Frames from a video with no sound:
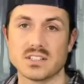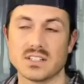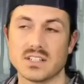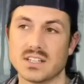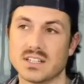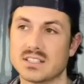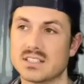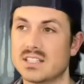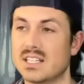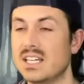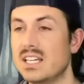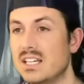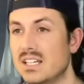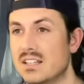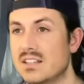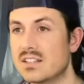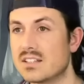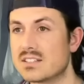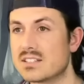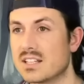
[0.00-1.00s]
And
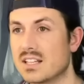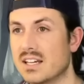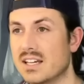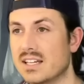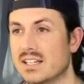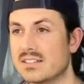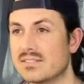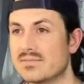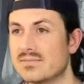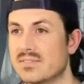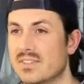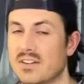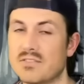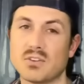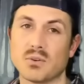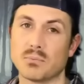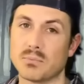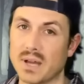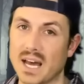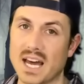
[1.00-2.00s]
Keith is like, I feel
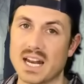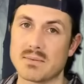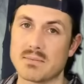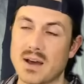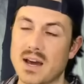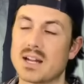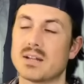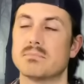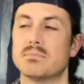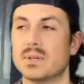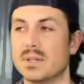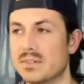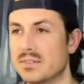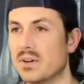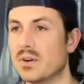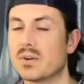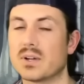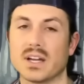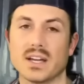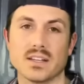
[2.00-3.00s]
bad about it, but
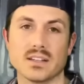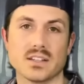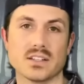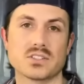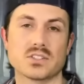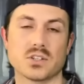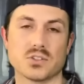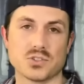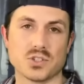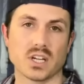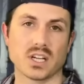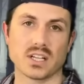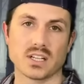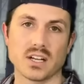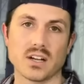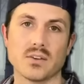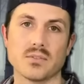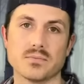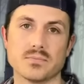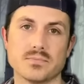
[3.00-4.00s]
okay, let's go check it
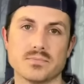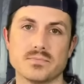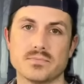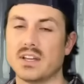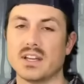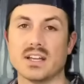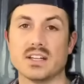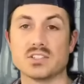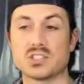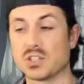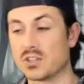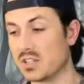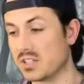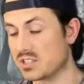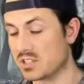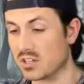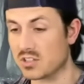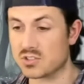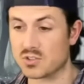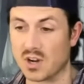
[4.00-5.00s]
out. And so they
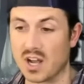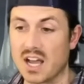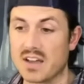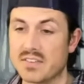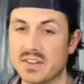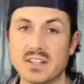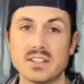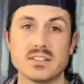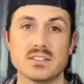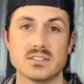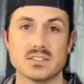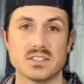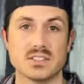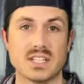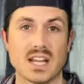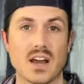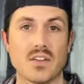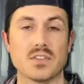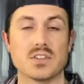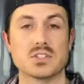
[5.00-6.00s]
start driving
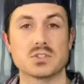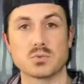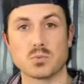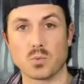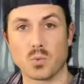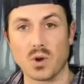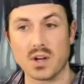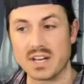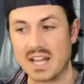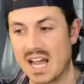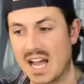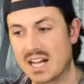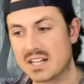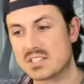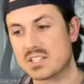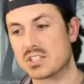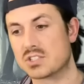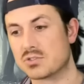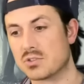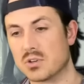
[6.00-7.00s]
down this one
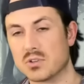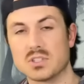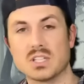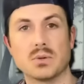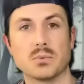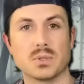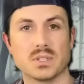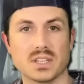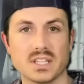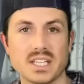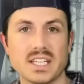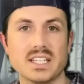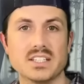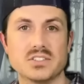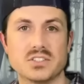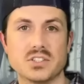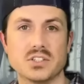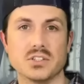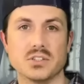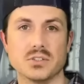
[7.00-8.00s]
access road that would
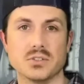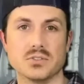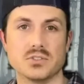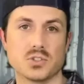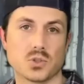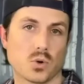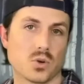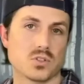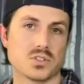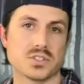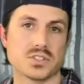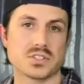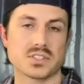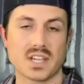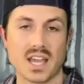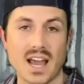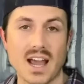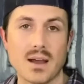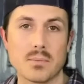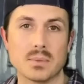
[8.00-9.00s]
lead to George's
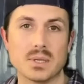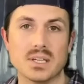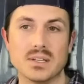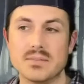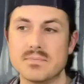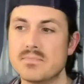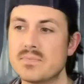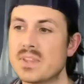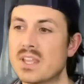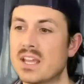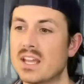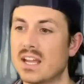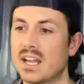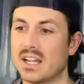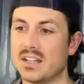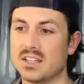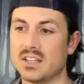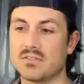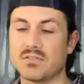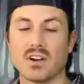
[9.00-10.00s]
cabin,
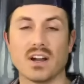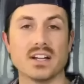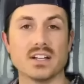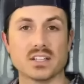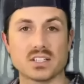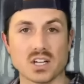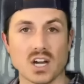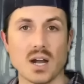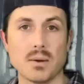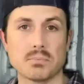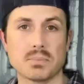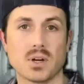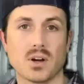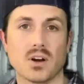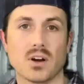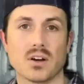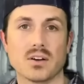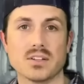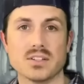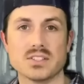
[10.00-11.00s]
and they find a cop
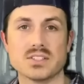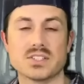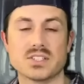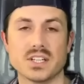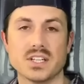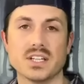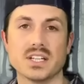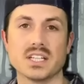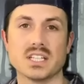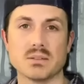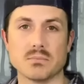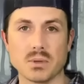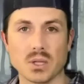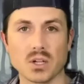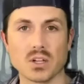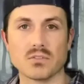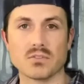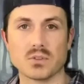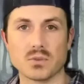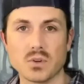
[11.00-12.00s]
car is sitting in the
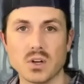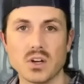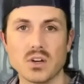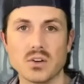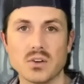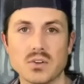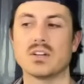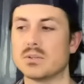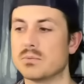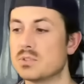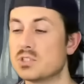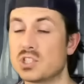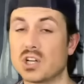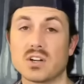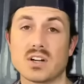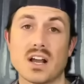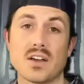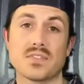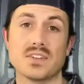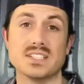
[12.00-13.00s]
middle of the road. It would
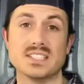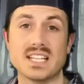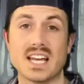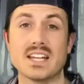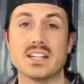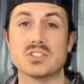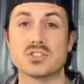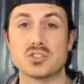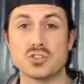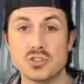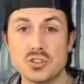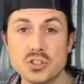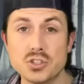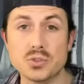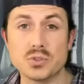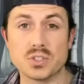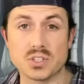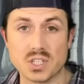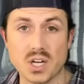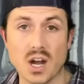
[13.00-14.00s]
turn out that Dennis knew
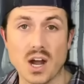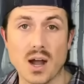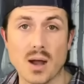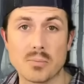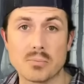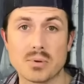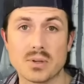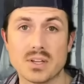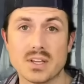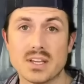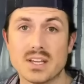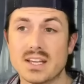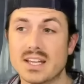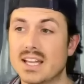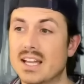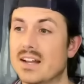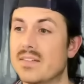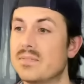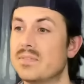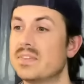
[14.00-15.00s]
the cop,
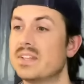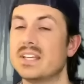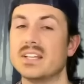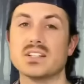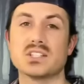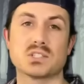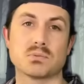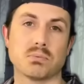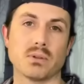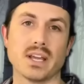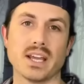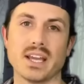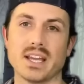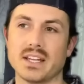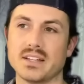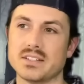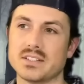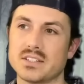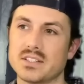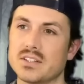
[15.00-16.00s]
and he
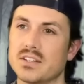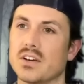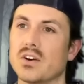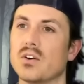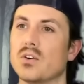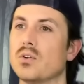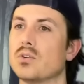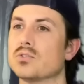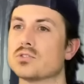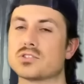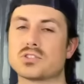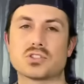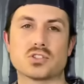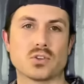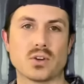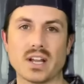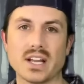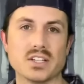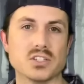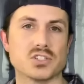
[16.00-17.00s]
explained the whole
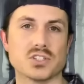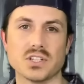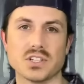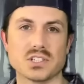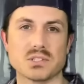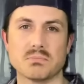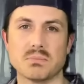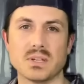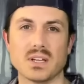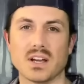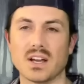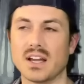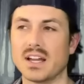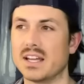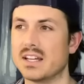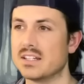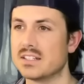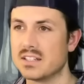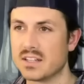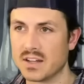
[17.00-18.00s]
strangeness
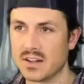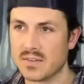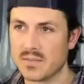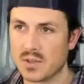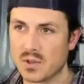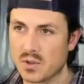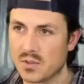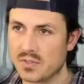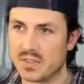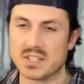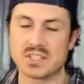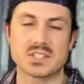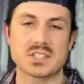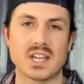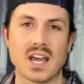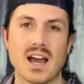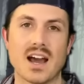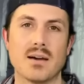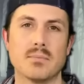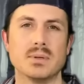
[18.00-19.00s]
behind this
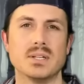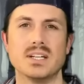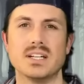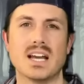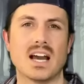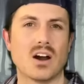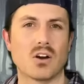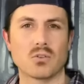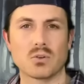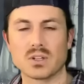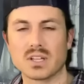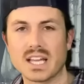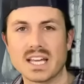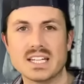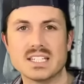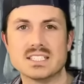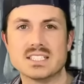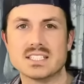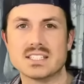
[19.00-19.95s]
cabin and how it related to